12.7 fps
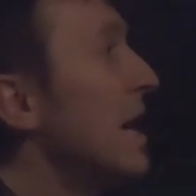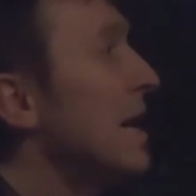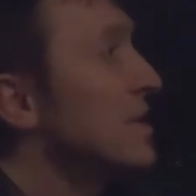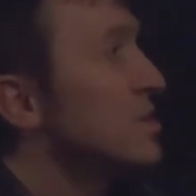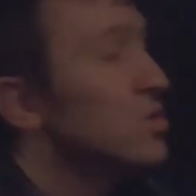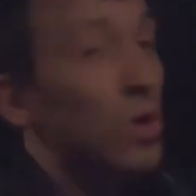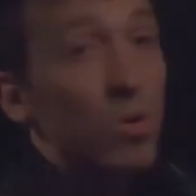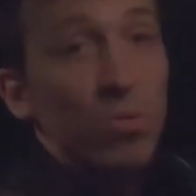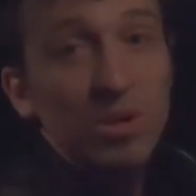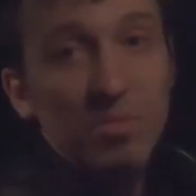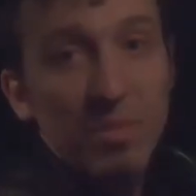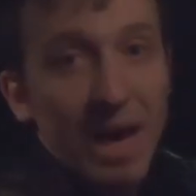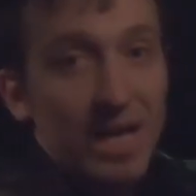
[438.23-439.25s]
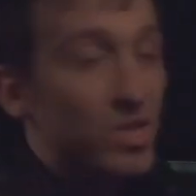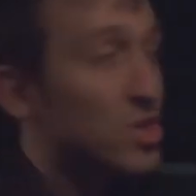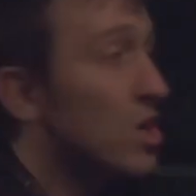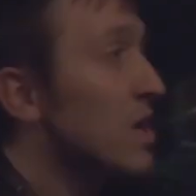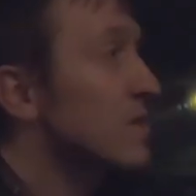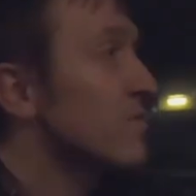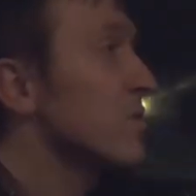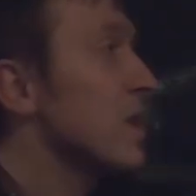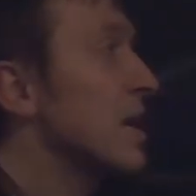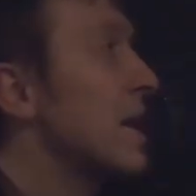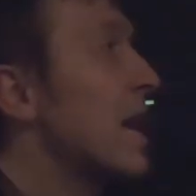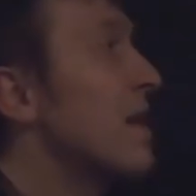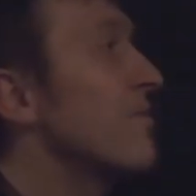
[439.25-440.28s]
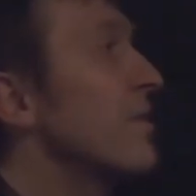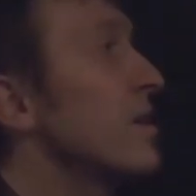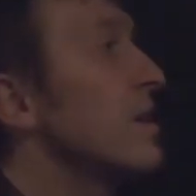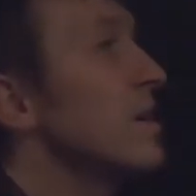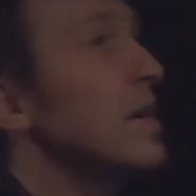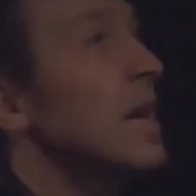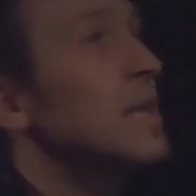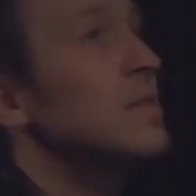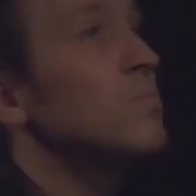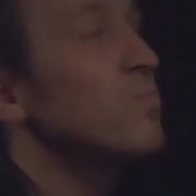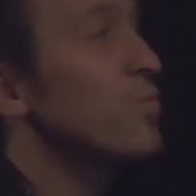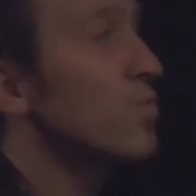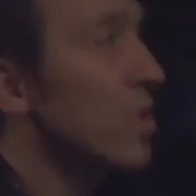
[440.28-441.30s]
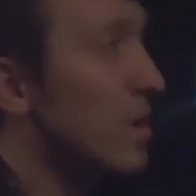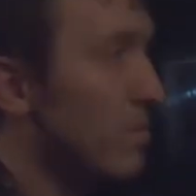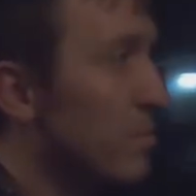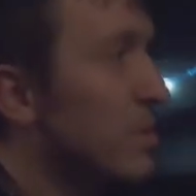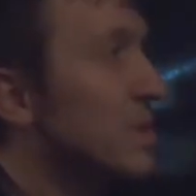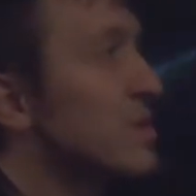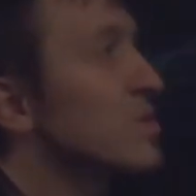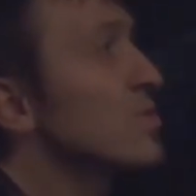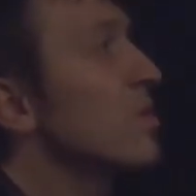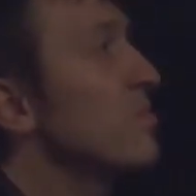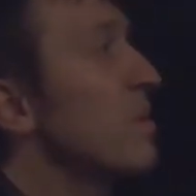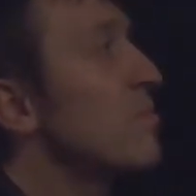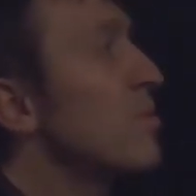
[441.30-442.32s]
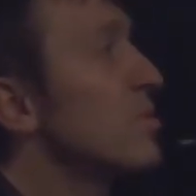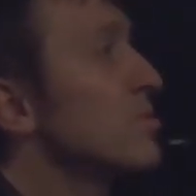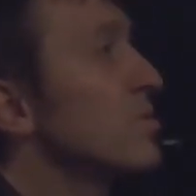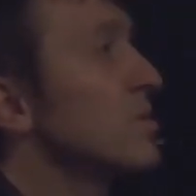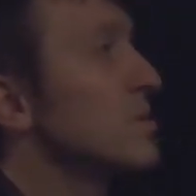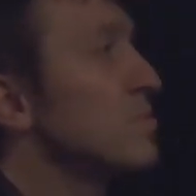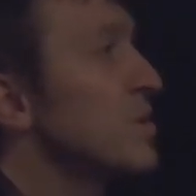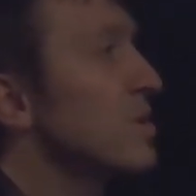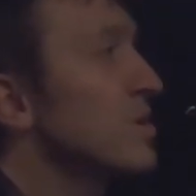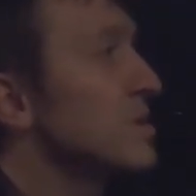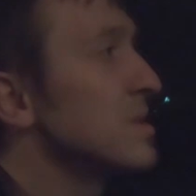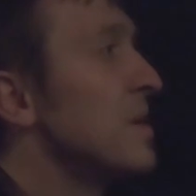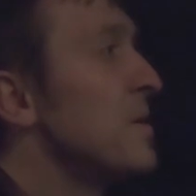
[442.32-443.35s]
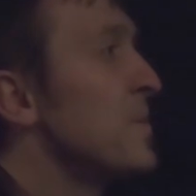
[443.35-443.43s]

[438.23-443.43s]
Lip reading: I drove with bad shocks for like half a year, and I probably destroyed my ball joints because